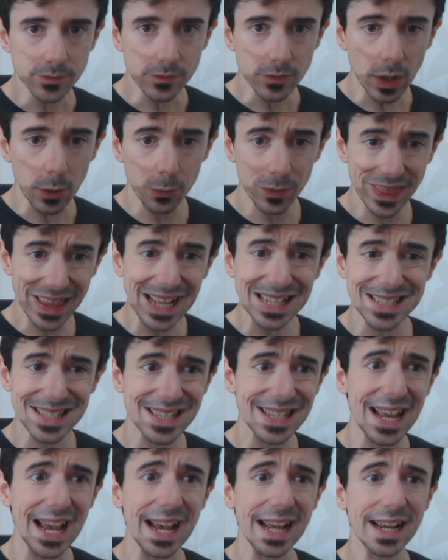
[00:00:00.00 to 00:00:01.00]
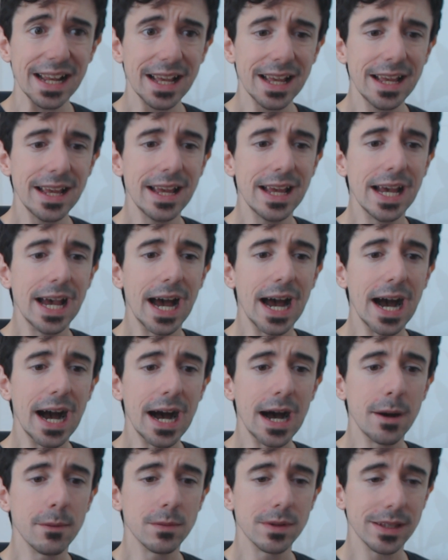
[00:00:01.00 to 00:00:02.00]
with that said,
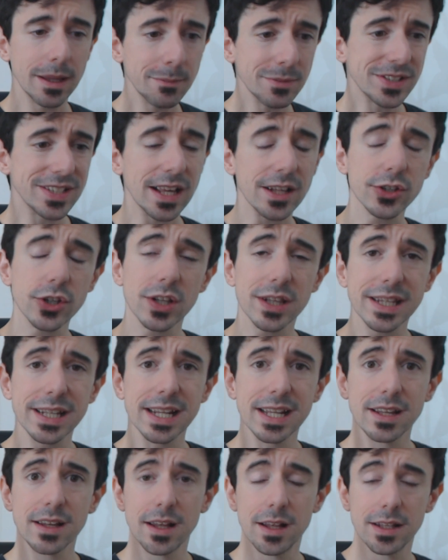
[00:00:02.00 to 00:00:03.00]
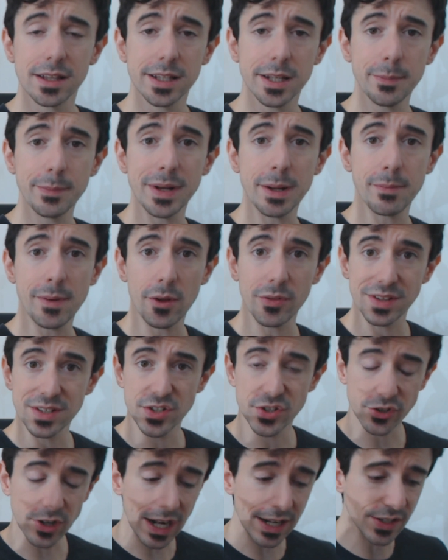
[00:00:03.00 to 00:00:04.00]
let me tell you a little bit about
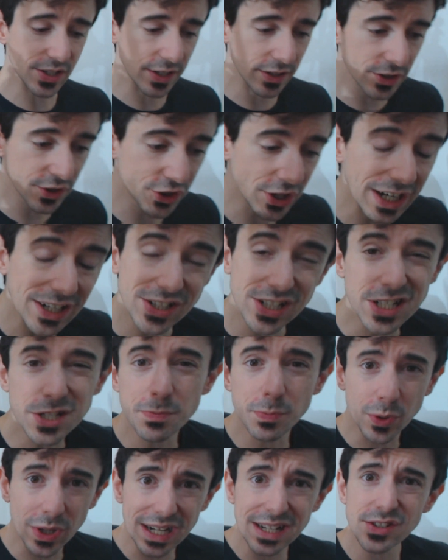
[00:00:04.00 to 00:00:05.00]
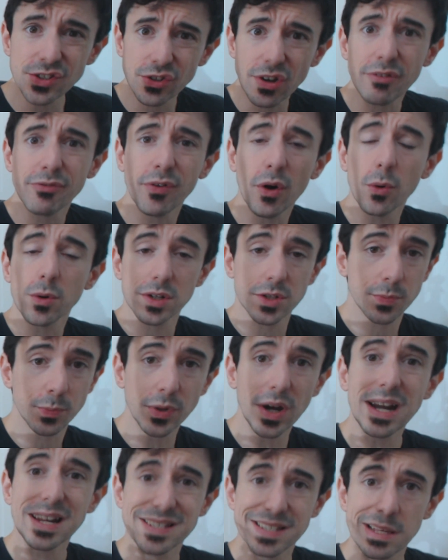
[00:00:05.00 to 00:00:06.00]
this strategy. The strategy is pretty straightforward. It's
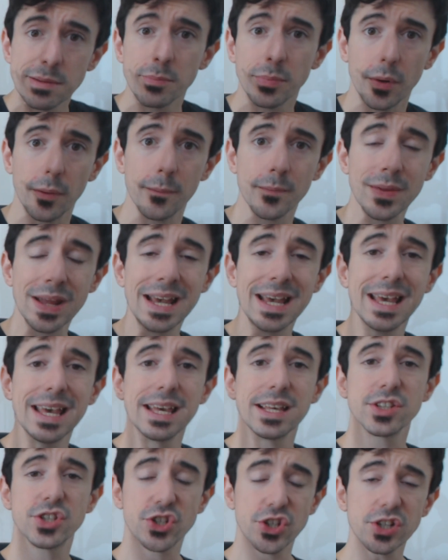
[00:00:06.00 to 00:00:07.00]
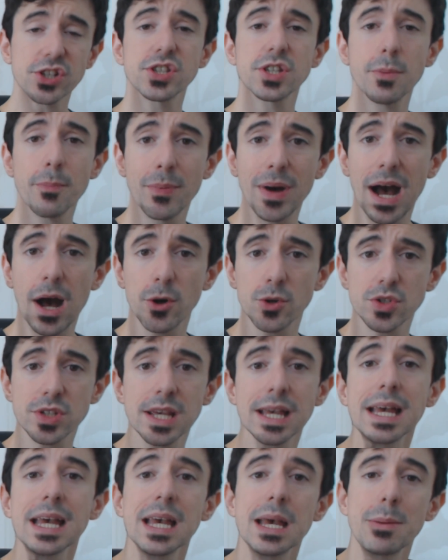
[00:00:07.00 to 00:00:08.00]
pretty simple. It's just about
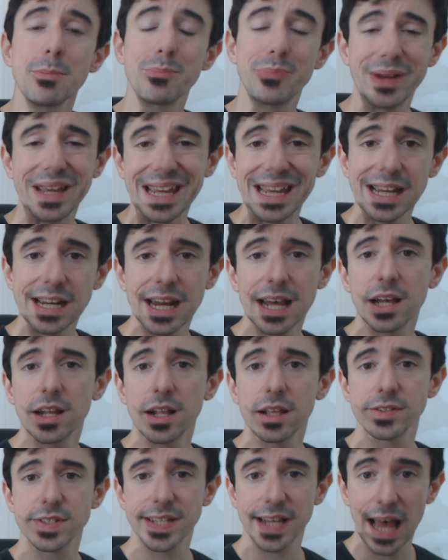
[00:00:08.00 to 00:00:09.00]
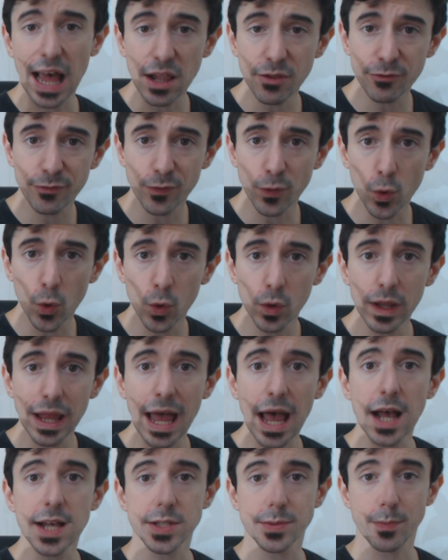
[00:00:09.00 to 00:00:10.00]
being as helpful
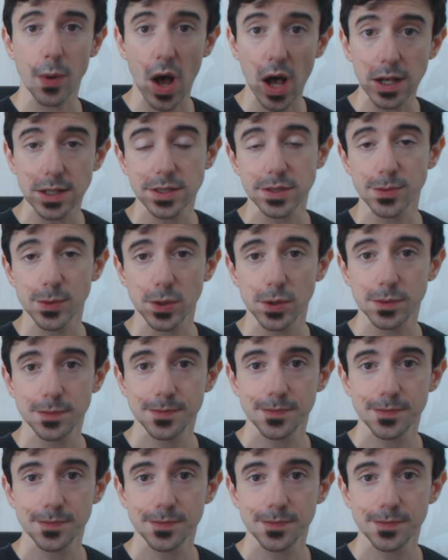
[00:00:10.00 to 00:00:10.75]
as possible.